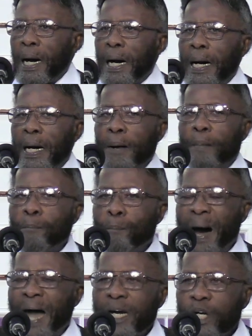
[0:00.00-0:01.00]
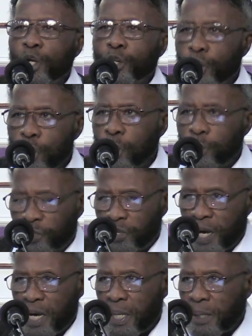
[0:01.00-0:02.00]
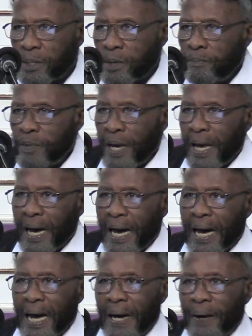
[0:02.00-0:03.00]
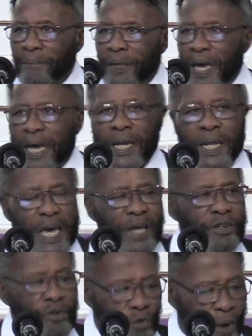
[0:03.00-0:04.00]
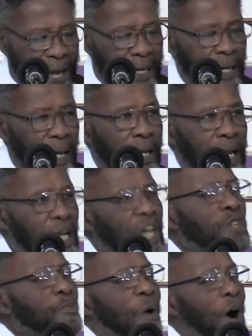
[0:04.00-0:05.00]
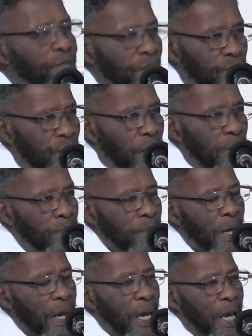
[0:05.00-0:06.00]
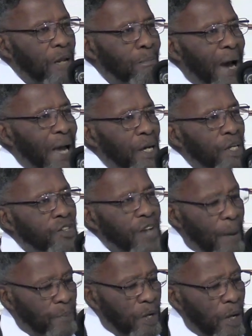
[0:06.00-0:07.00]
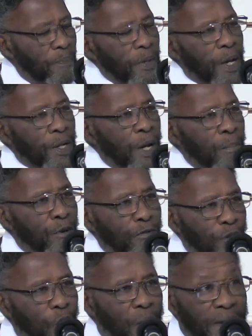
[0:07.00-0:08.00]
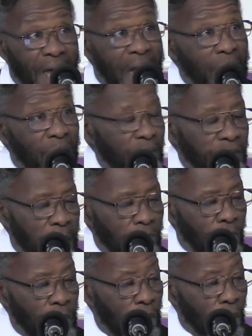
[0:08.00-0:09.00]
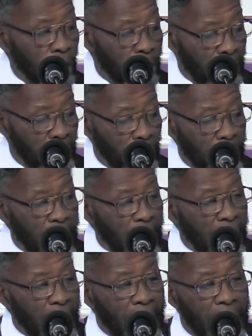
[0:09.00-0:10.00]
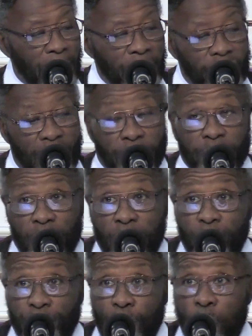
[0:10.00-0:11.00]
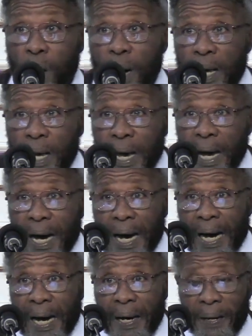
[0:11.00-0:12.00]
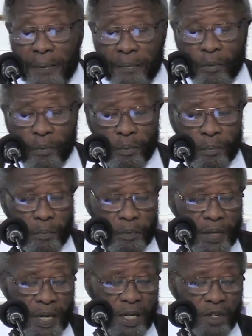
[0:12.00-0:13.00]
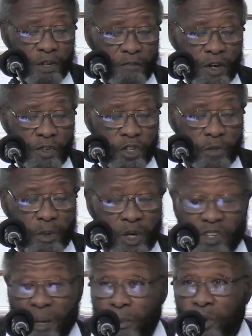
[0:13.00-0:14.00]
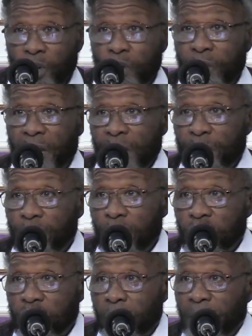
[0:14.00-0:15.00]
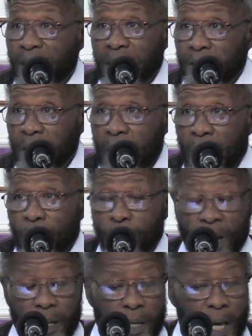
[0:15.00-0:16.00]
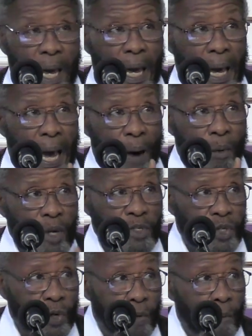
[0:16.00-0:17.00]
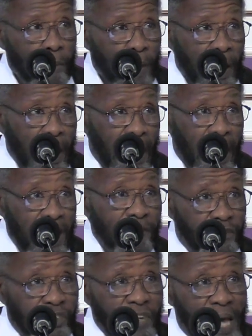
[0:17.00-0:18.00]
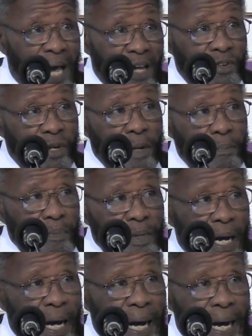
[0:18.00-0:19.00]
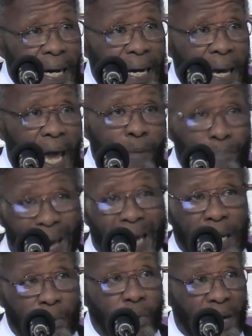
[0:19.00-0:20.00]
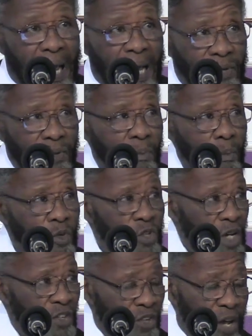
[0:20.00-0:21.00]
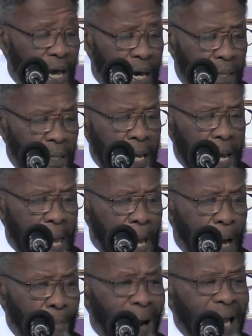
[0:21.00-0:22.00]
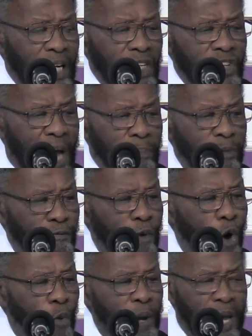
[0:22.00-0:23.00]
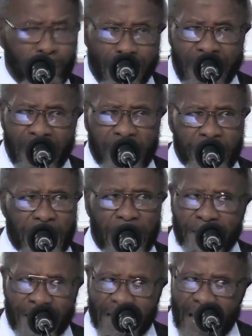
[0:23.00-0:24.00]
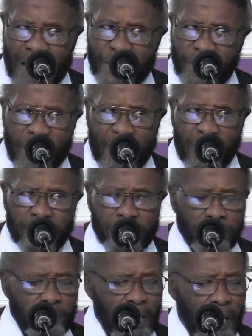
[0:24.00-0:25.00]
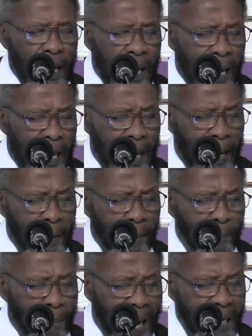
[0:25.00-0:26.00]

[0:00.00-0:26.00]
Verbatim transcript: uh, Micah uses uh, in his writing, in his prophecy, in Micah chapter number four. Now, I don't have time to read all the Micah uh, uh, chapter number four, that is the verses, because I'm going to go down to verse number eight, but I want to emphasize and back up what I just said. Micah chapter 4. We're in Micah now, not Isaiah. Uh,